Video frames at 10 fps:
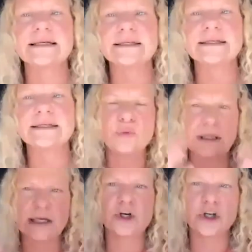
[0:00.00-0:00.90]
because I'm
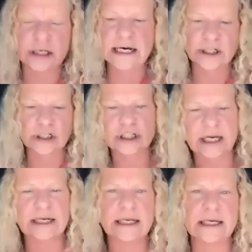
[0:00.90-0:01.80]
really good at
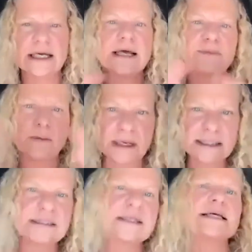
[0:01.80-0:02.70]
understanding the
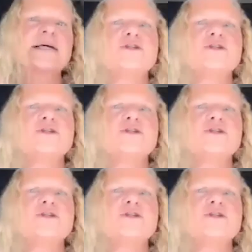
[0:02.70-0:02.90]
basics. I do